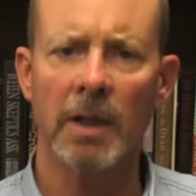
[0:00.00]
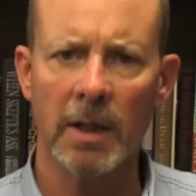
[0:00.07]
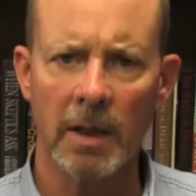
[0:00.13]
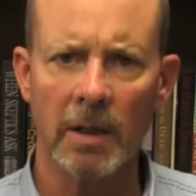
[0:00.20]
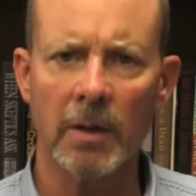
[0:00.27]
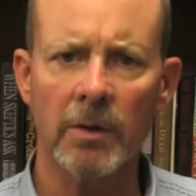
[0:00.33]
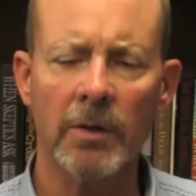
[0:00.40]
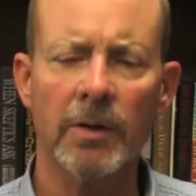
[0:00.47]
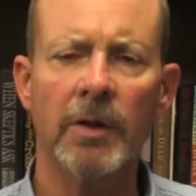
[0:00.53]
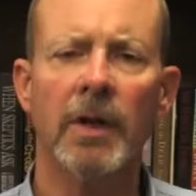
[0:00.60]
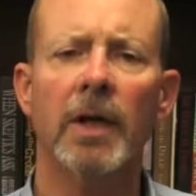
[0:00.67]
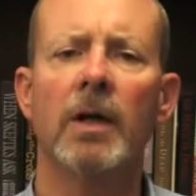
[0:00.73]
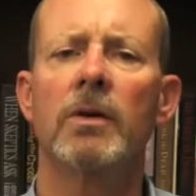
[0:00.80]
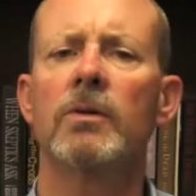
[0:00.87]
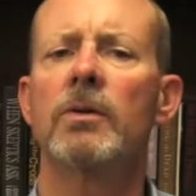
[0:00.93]
get it on their
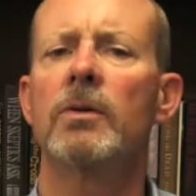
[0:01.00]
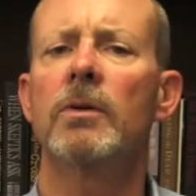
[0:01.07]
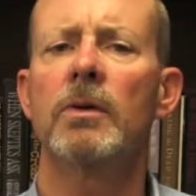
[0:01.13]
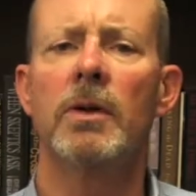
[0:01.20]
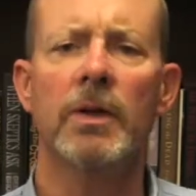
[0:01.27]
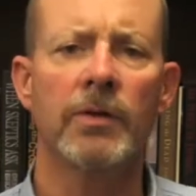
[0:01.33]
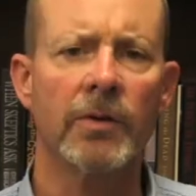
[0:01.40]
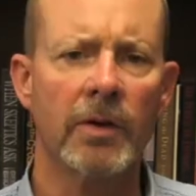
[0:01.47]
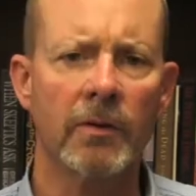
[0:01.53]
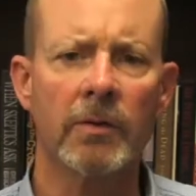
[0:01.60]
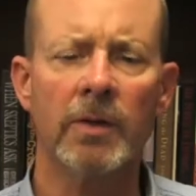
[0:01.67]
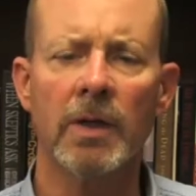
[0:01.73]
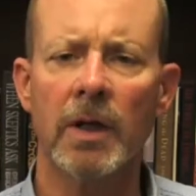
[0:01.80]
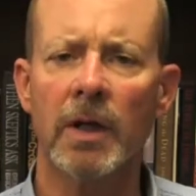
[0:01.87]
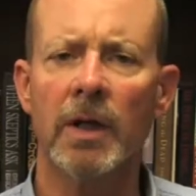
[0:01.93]
calendar, and it's every
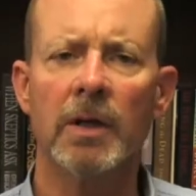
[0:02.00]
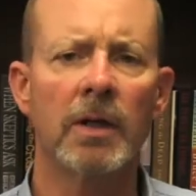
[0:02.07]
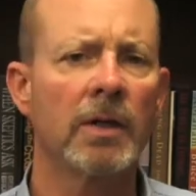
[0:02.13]
night,